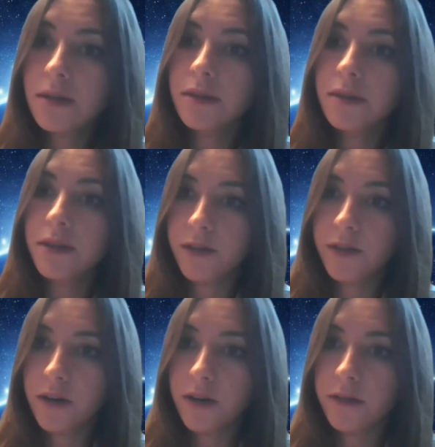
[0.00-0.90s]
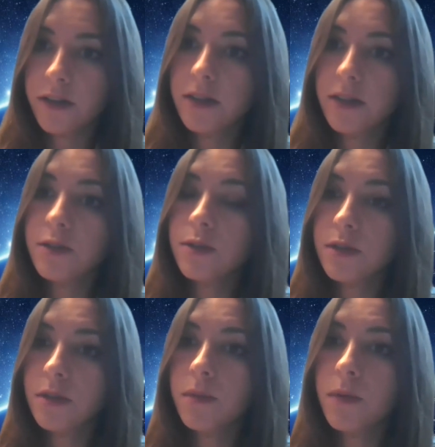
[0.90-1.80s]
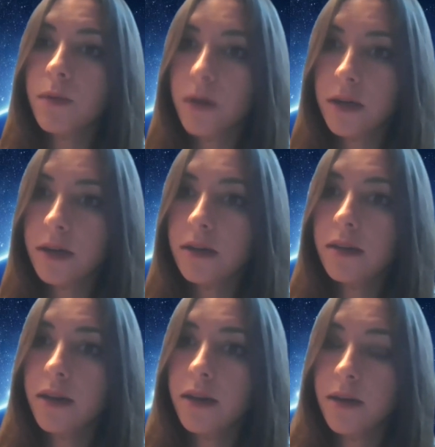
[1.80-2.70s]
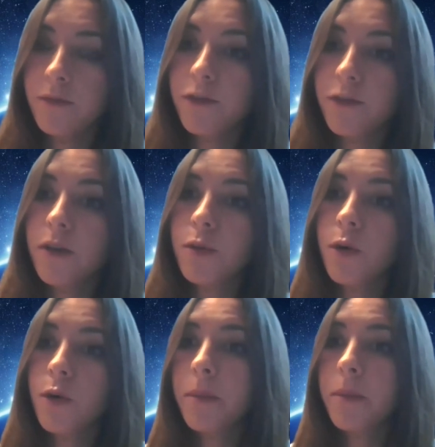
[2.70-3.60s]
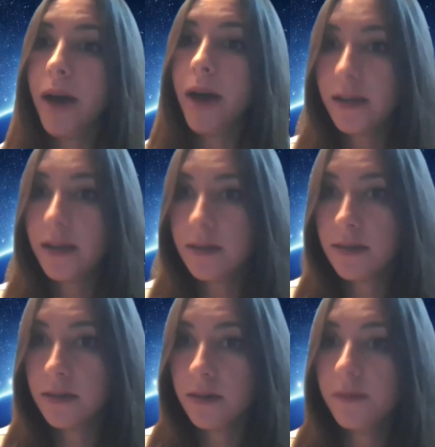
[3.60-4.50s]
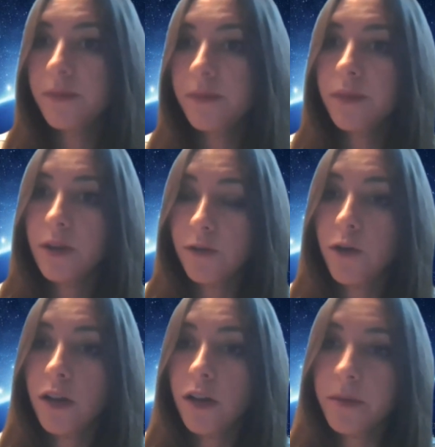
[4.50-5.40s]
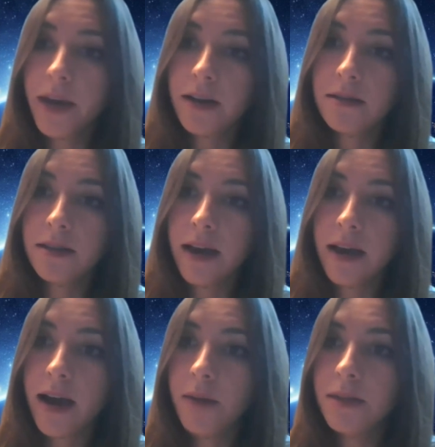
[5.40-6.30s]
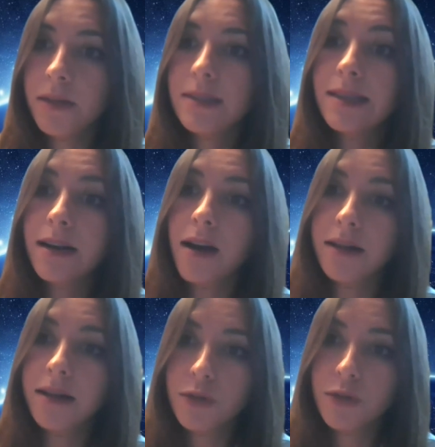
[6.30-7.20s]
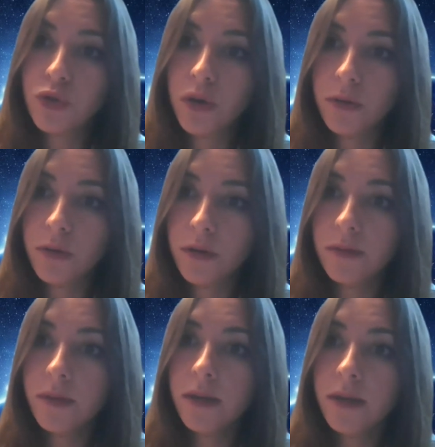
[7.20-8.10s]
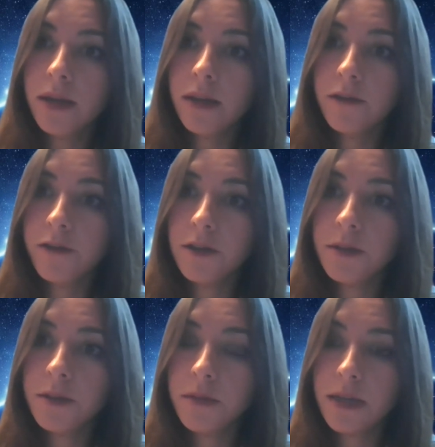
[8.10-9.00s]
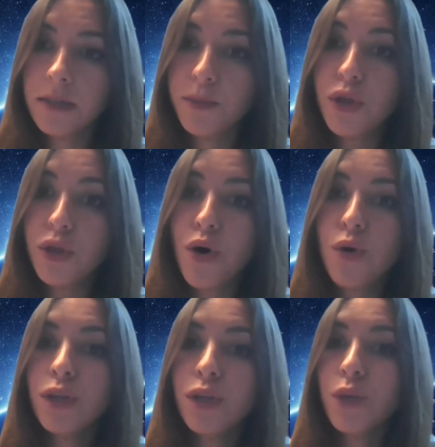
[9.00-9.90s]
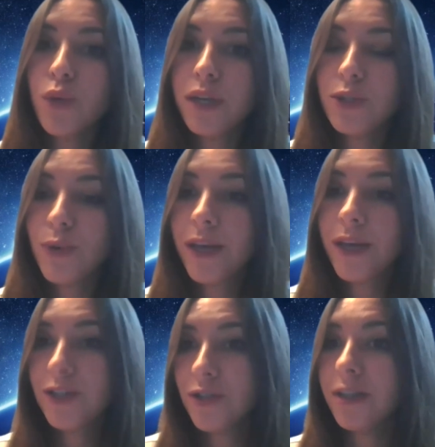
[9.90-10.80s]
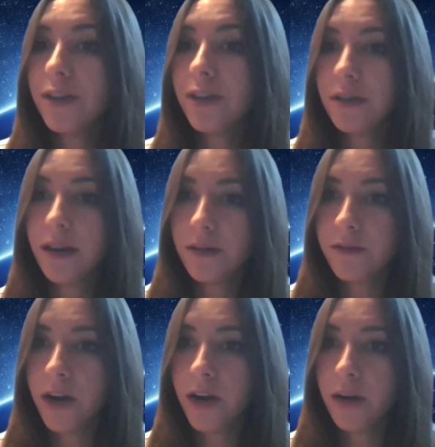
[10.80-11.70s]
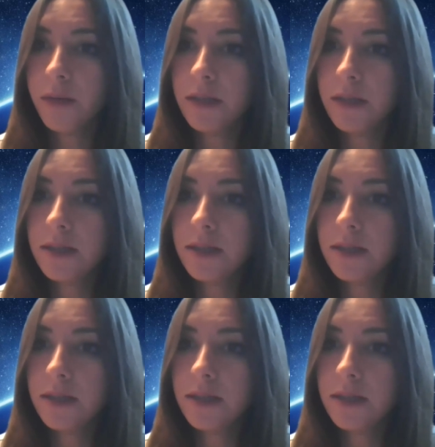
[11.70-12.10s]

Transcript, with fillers: their recovery and to support them from going back into, you know, falling back into the habits that got them in trouble in the first place. But the only way to engineer that environment